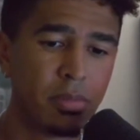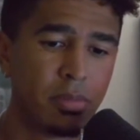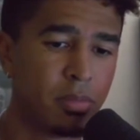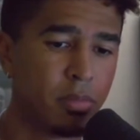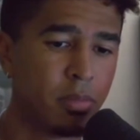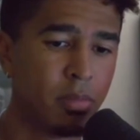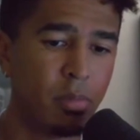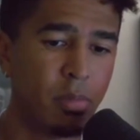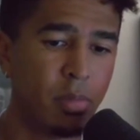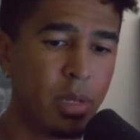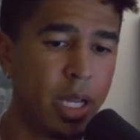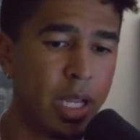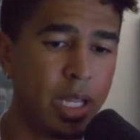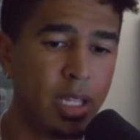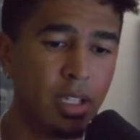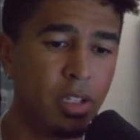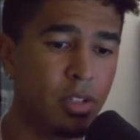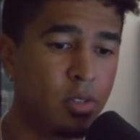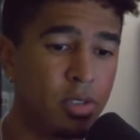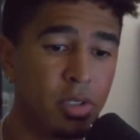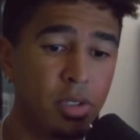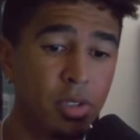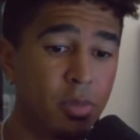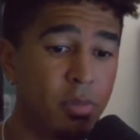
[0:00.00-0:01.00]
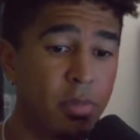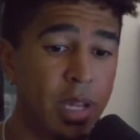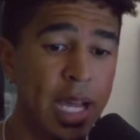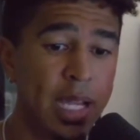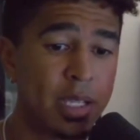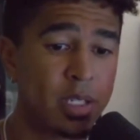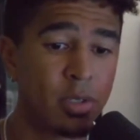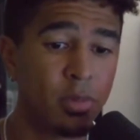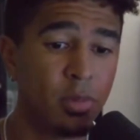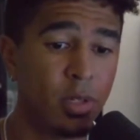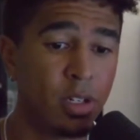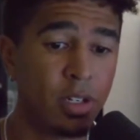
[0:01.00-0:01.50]
my YouTube
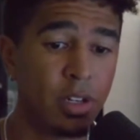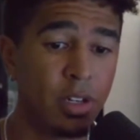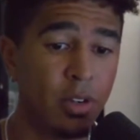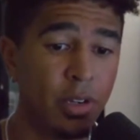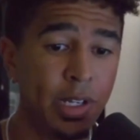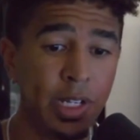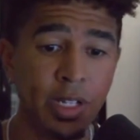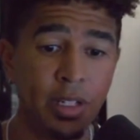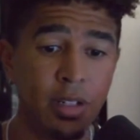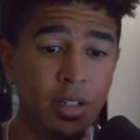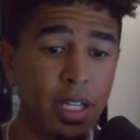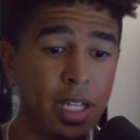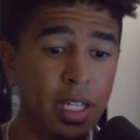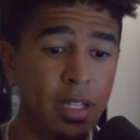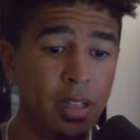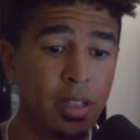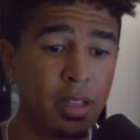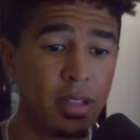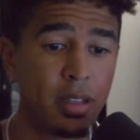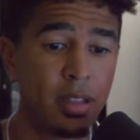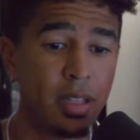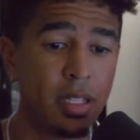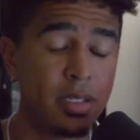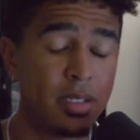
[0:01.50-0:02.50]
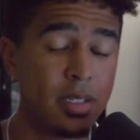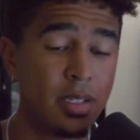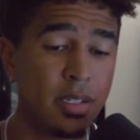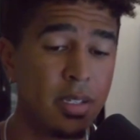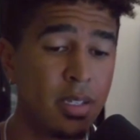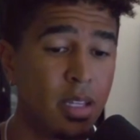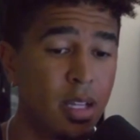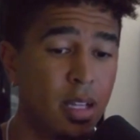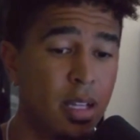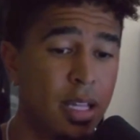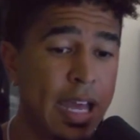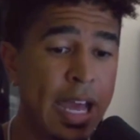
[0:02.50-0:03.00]
basketball career. Like this is
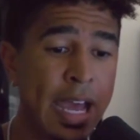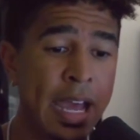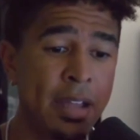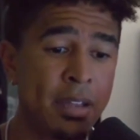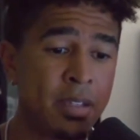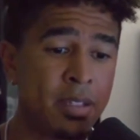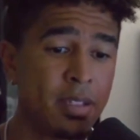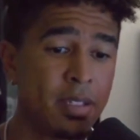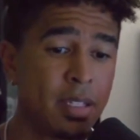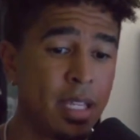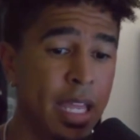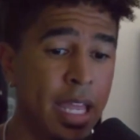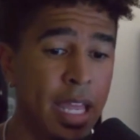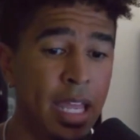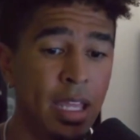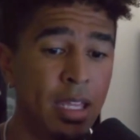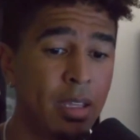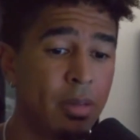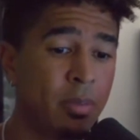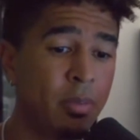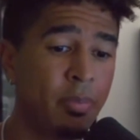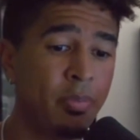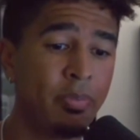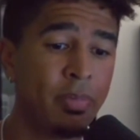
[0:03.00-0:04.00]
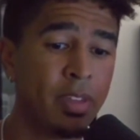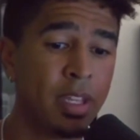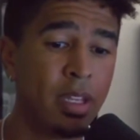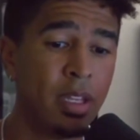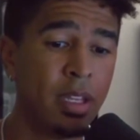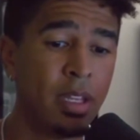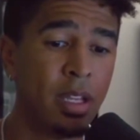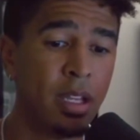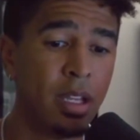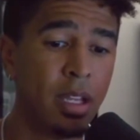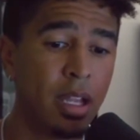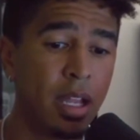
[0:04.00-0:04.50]
the last game
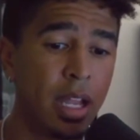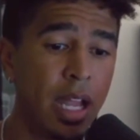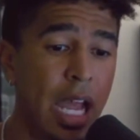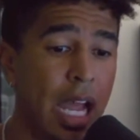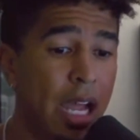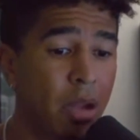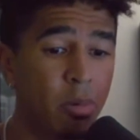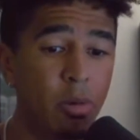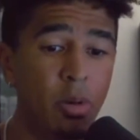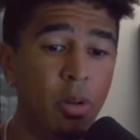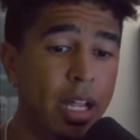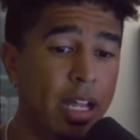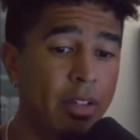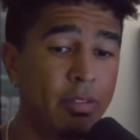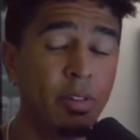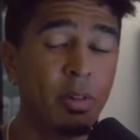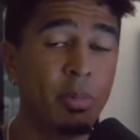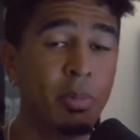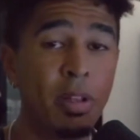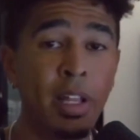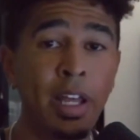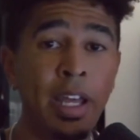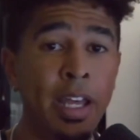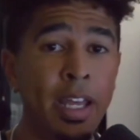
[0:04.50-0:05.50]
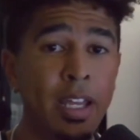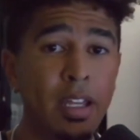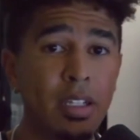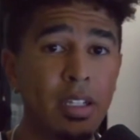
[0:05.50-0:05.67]
I will ever play.